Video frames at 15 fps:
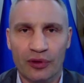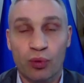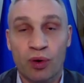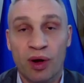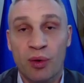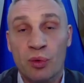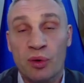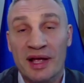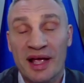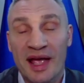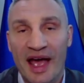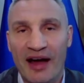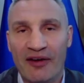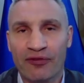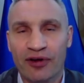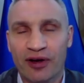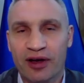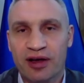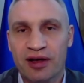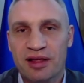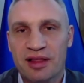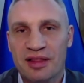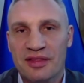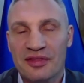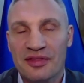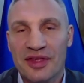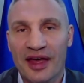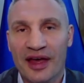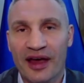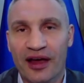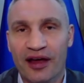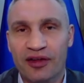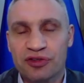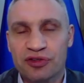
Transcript: where we have the